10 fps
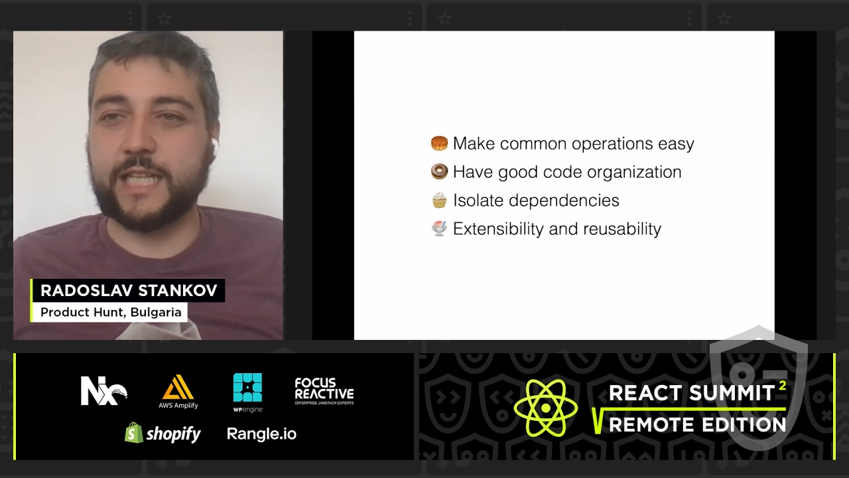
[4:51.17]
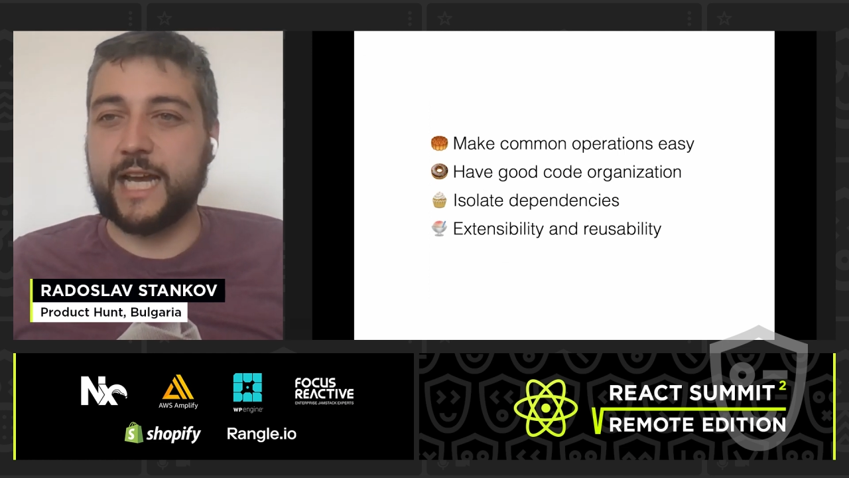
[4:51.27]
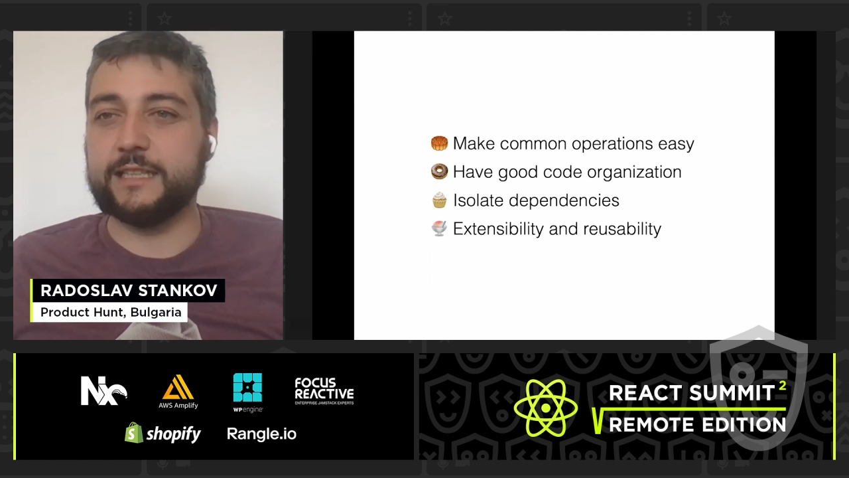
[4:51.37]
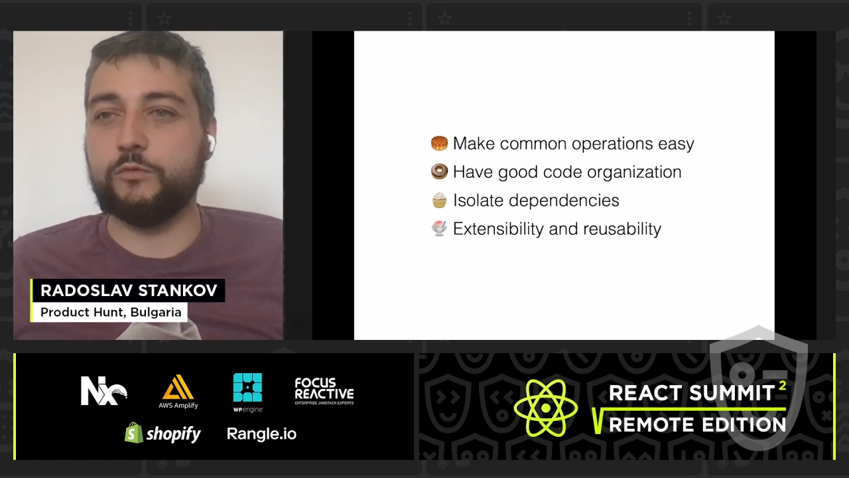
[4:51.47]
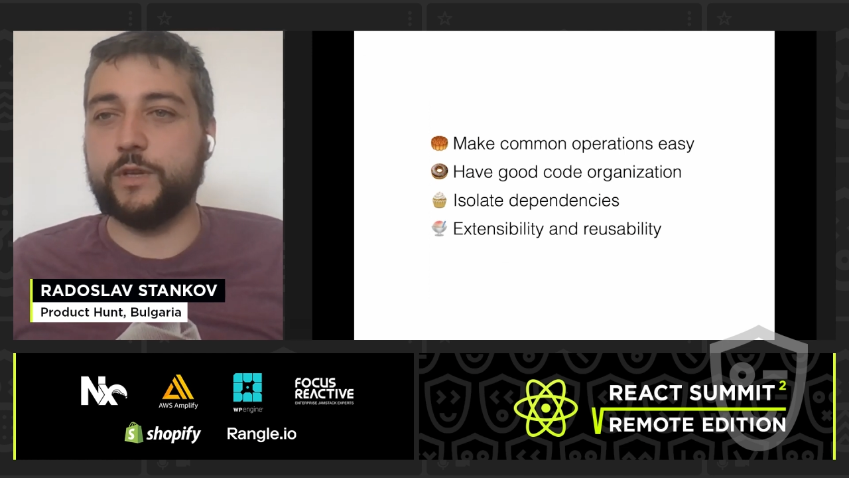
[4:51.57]

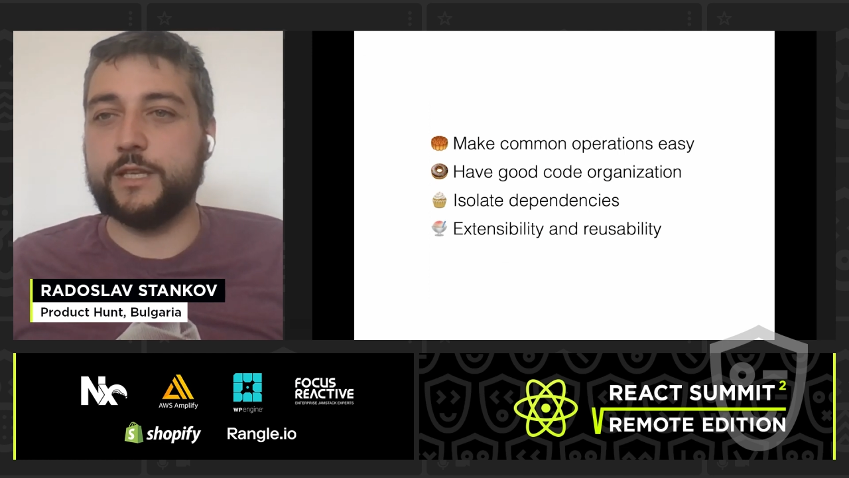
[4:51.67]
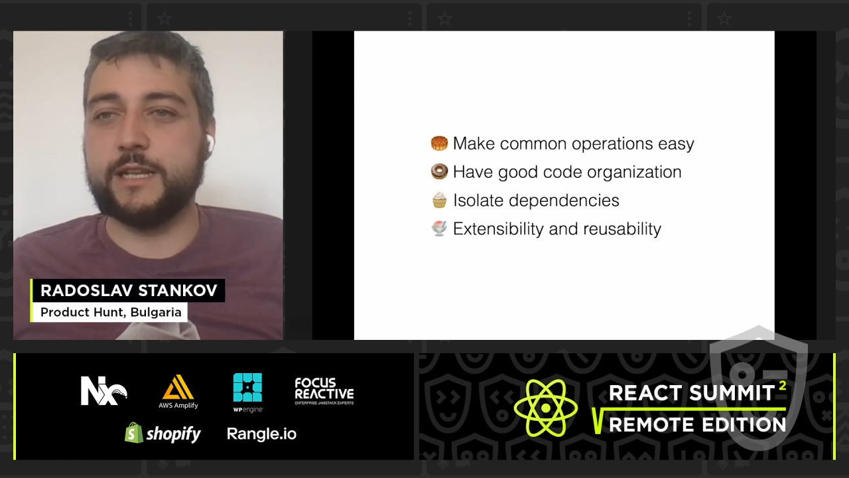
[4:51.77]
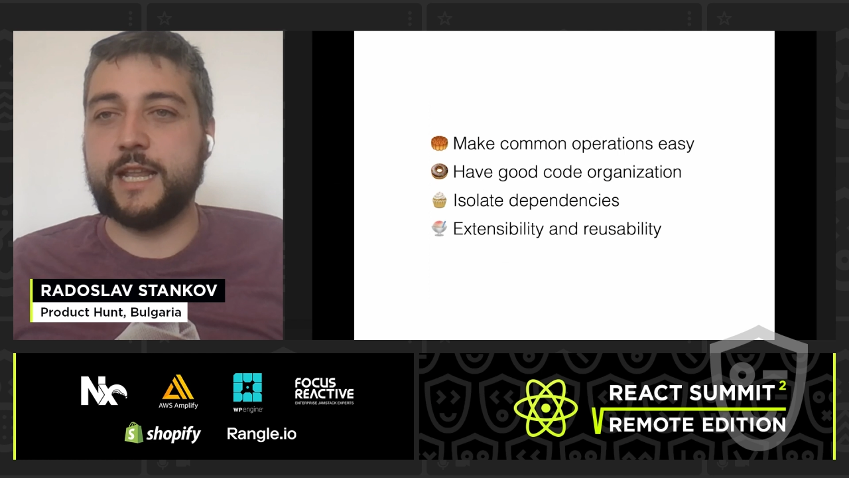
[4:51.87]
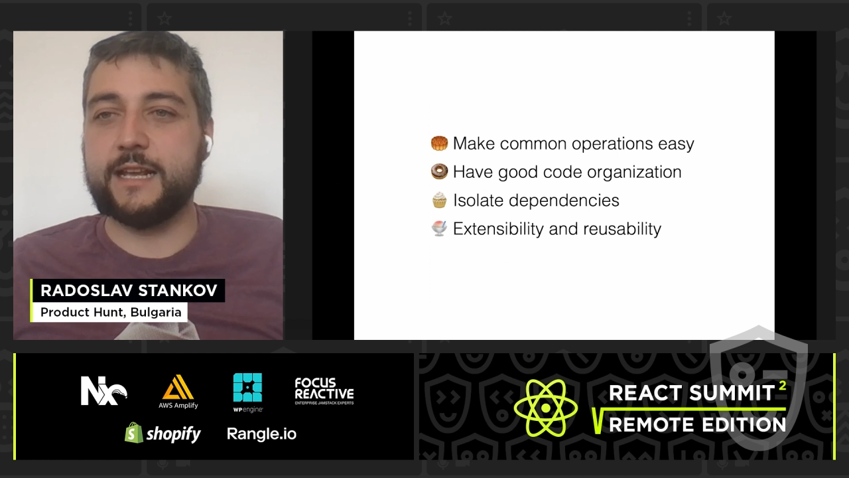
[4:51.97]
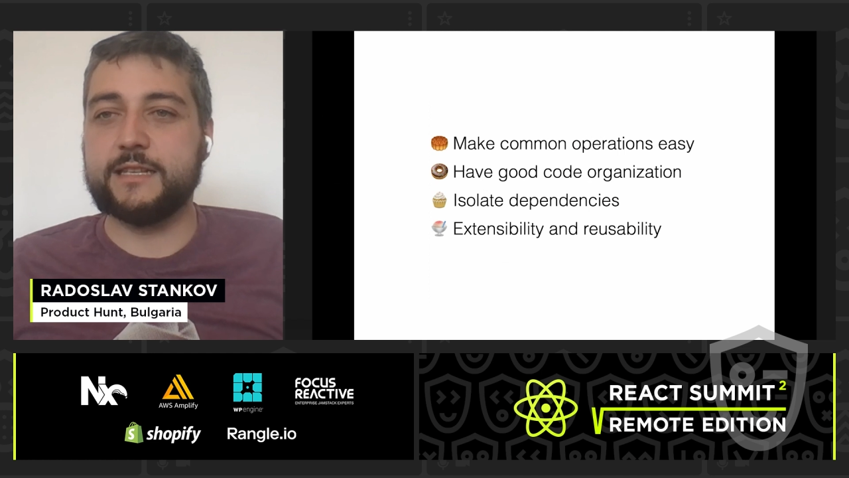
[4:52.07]
that we
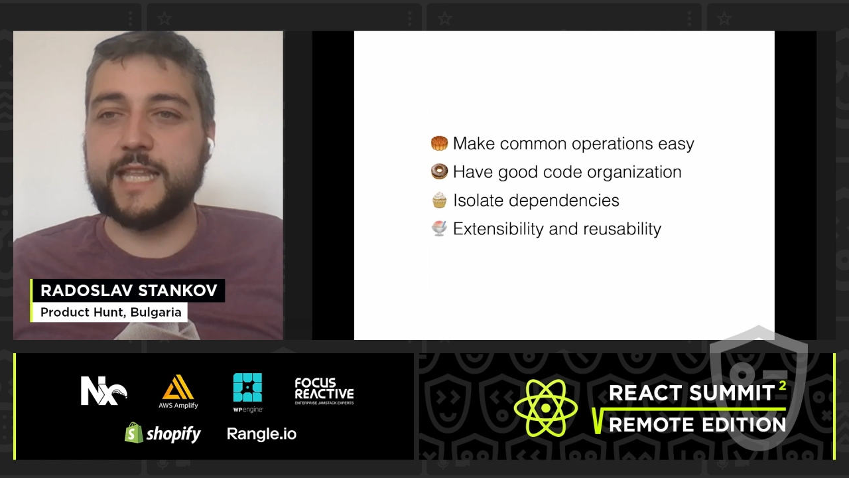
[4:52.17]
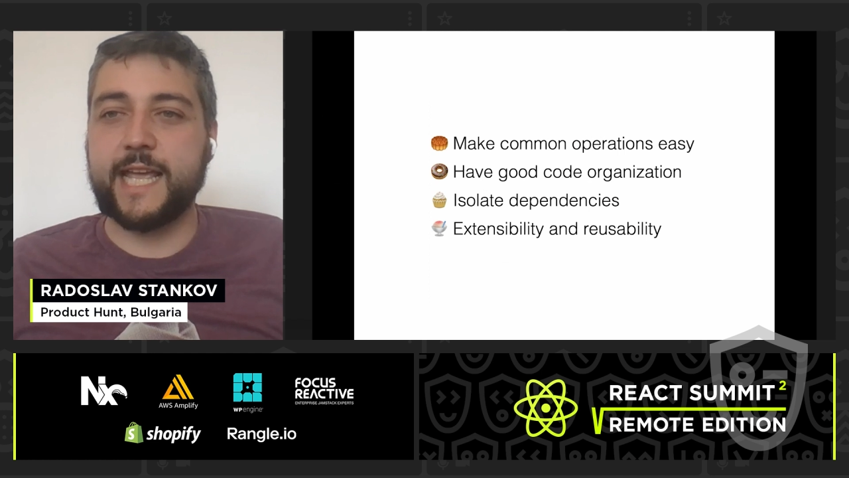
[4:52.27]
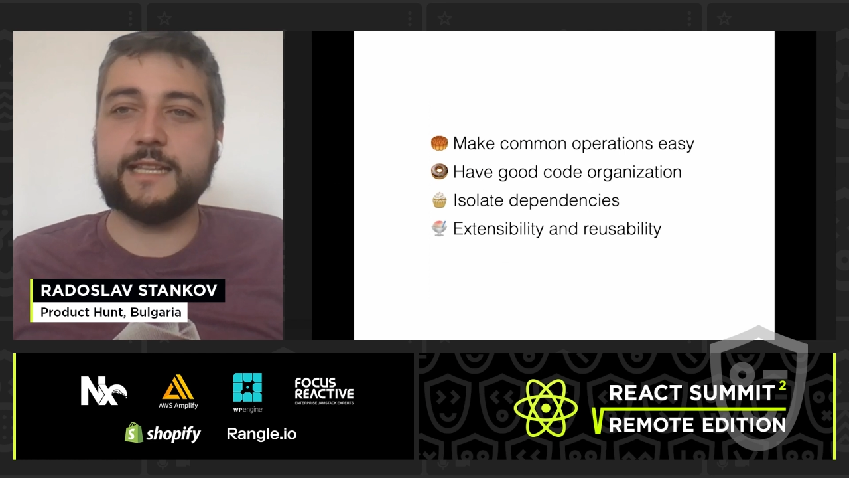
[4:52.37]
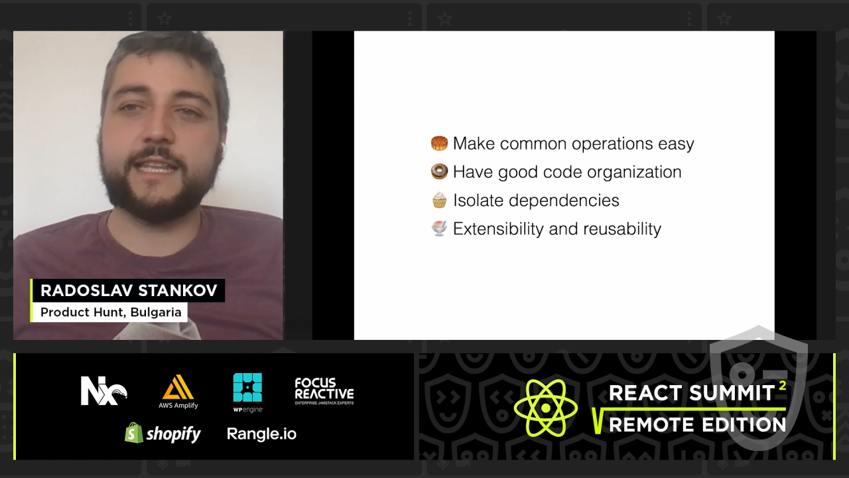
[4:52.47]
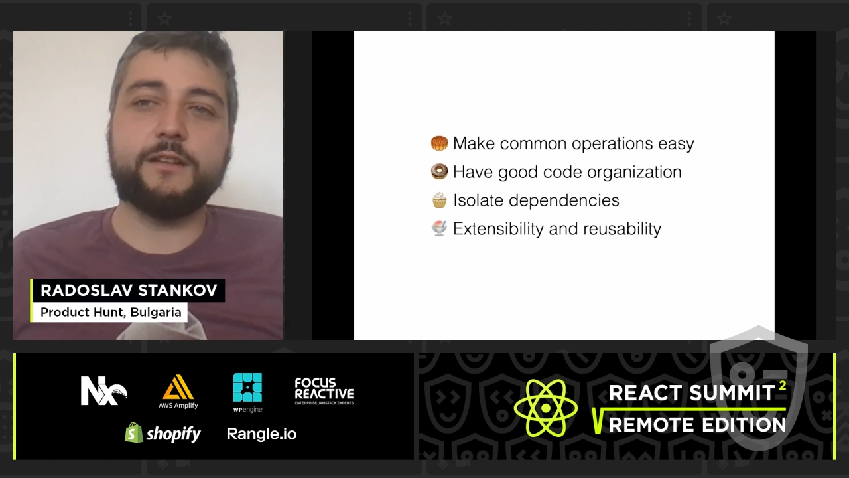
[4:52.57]
can extend